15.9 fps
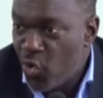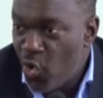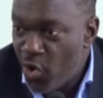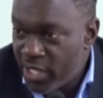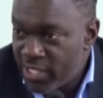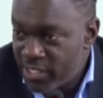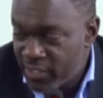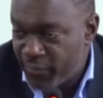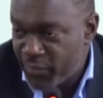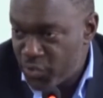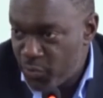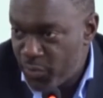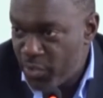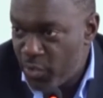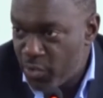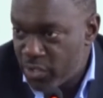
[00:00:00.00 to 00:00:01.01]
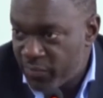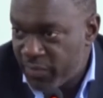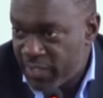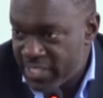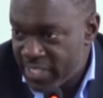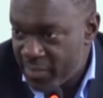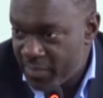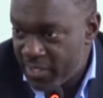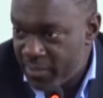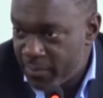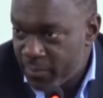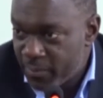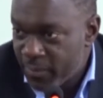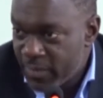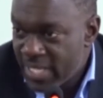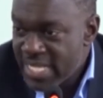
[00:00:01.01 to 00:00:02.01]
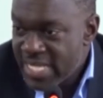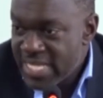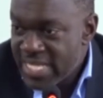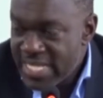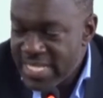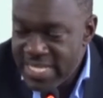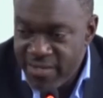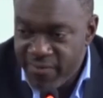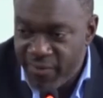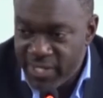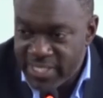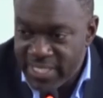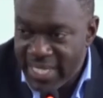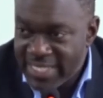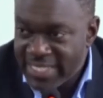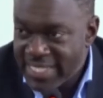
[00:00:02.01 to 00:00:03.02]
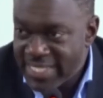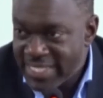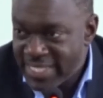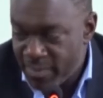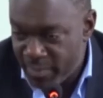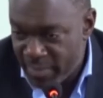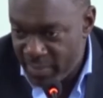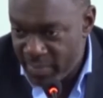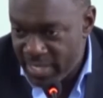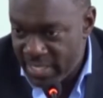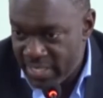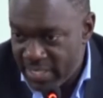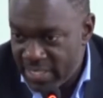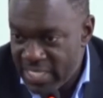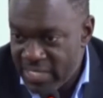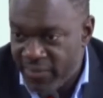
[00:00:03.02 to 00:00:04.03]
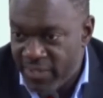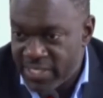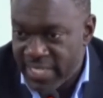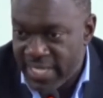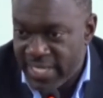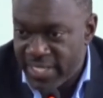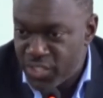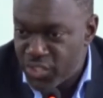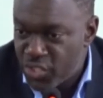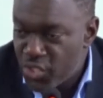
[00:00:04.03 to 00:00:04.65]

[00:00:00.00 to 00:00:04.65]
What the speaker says: the organs of the Tobago House of Assembly, leave us as assemblymen, leave us